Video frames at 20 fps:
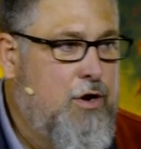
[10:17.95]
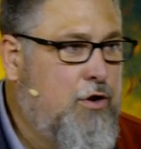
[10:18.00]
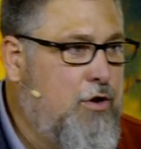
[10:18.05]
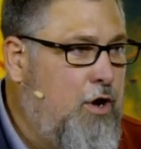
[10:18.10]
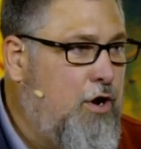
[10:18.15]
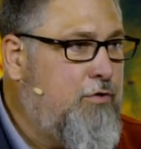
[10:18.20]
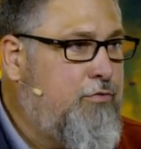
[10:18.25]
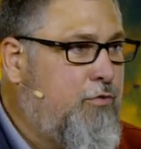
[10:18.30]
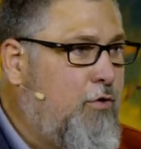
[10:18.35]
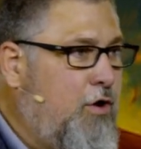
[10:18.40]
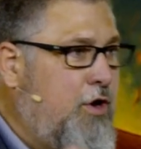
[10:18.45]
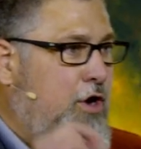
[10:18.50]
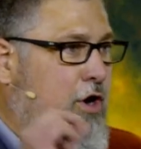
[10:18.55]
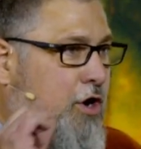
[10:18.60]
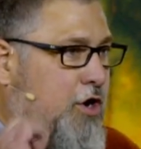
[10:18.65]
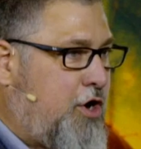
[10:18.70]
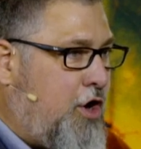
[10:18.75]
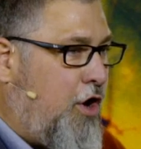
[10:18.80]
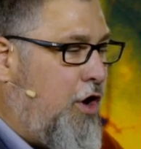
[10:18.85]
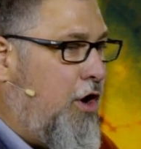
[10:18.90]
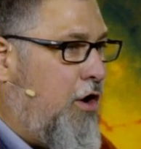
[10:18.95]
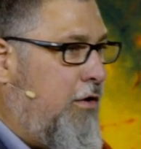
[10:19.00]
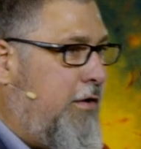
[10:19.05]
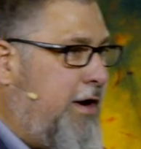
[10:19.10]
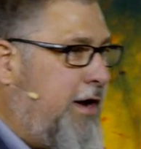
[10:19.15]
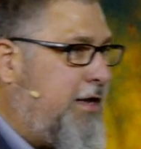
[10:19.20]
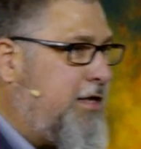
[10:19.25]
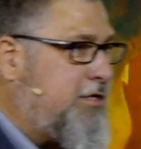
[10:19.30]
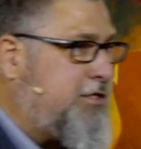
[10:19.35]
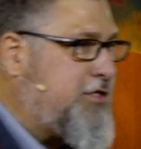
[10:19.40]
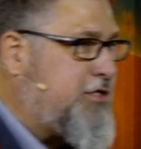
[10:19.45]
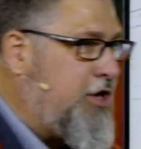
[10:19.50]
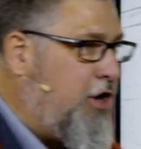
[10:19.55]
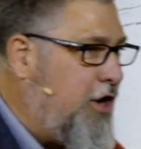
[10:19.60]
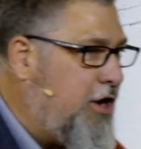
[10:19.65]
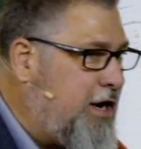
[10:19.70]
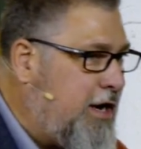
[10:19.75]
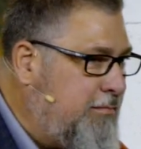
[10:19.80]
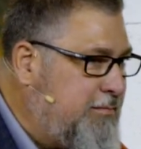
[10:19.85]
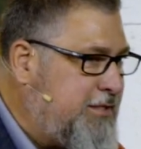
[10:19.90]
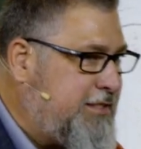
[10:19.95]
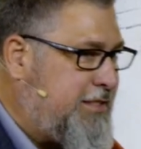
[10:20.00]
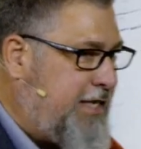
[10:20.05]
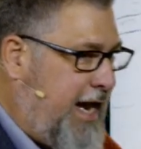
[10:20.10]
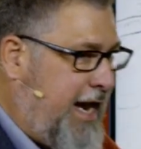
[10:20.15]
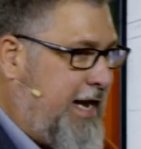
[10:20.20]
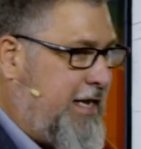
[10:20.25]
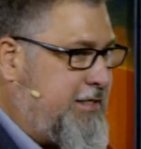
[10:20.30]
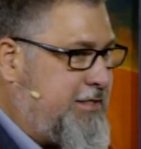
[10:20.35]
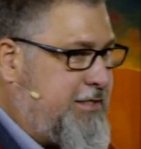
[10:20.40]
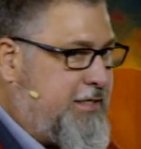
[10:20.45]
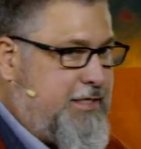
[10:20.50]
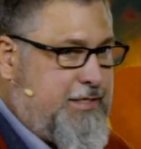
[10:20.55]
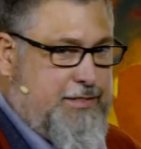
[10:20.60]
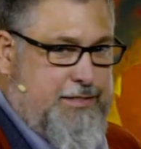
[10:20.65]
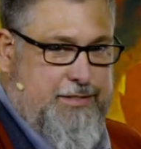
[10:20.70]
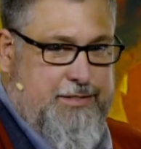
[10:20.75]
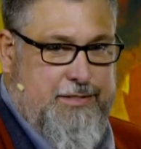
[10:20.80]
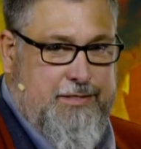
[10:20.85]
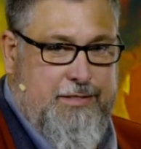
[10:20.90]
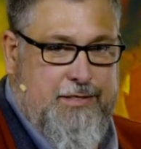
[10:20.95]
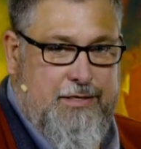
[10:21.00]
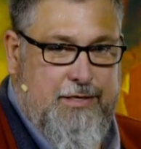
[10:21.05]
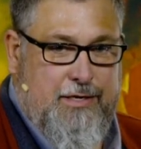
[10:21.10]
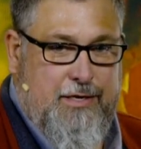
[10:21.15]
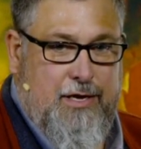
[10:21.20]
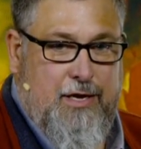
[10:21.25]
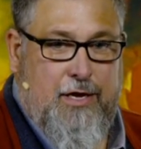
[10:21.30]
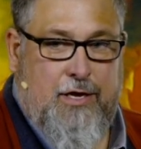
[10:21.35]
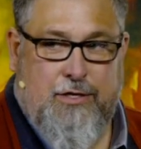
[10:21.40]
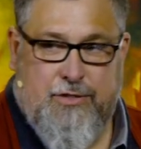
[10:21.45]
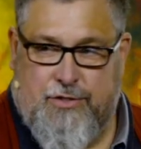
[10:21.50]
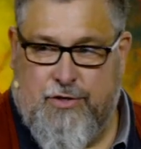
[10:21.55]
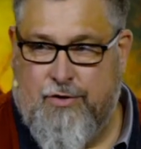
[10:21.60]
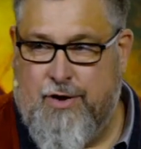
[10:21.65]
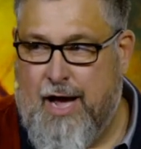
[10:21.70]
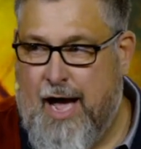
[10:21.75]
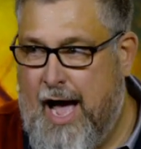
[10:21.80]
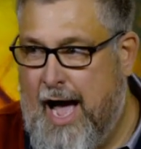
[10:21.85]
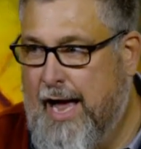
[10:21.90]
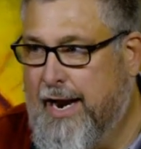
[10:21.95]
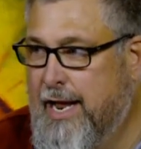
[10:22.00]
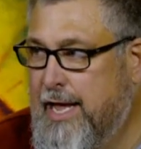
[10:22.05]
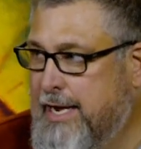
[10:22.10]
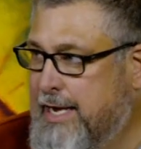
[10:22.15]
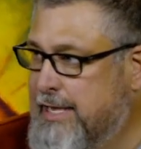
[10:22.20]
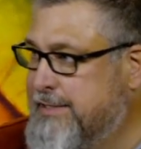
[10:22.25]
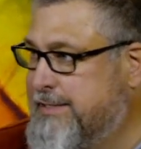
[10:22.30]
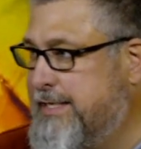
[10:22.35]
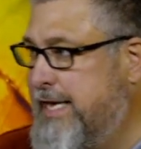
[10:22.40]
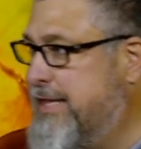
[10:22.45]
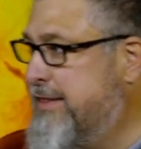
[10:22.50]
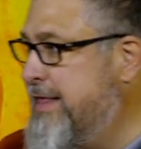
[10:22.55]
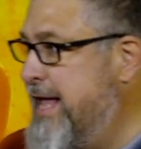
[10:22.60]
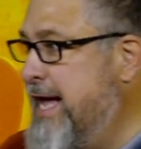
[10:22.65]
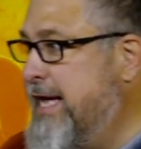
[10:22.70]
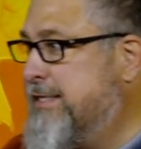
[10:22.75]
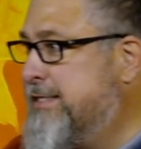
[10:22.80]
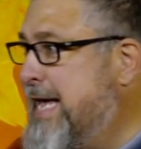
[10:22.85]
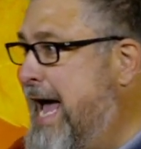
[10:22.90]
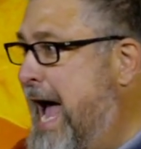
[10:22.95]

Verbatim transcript: Look through your current circumstances to God. Because, see, things